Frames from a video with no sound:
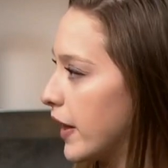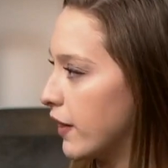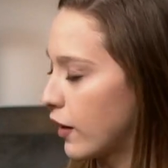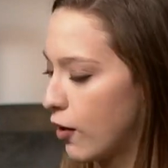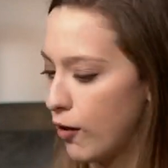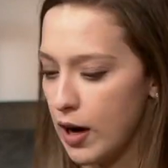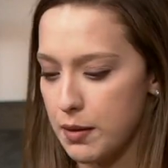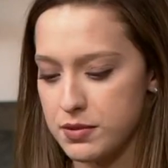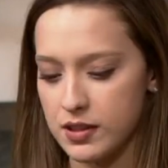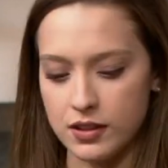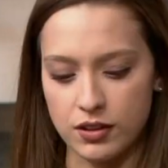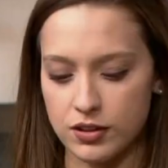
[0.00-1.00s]
in the
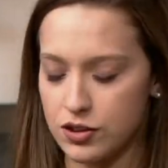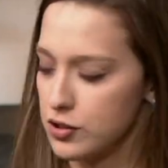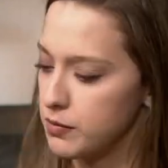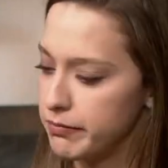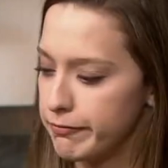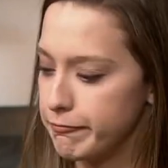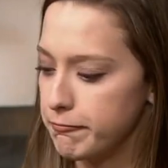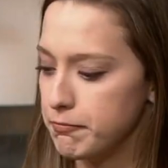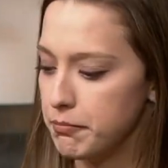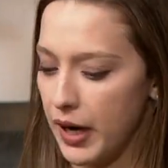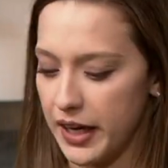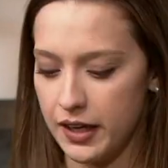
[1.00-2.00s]
co-ops, and you can just
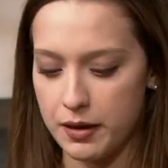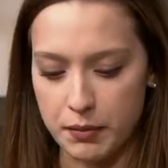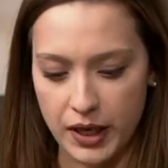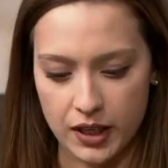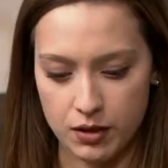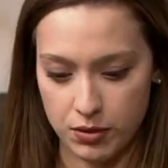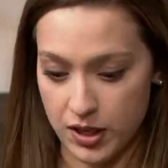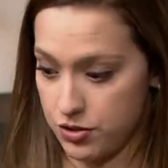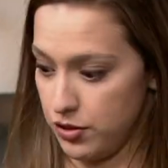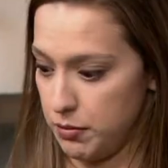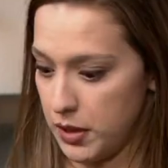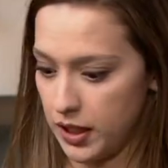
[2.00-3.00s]
buy it and make it. We're
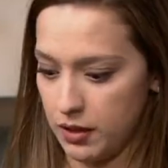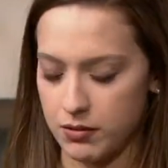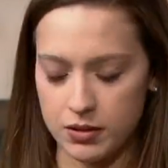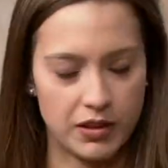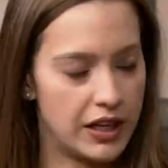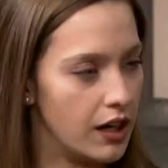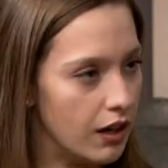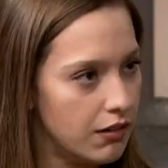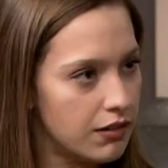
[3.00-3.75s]
actually making one right now.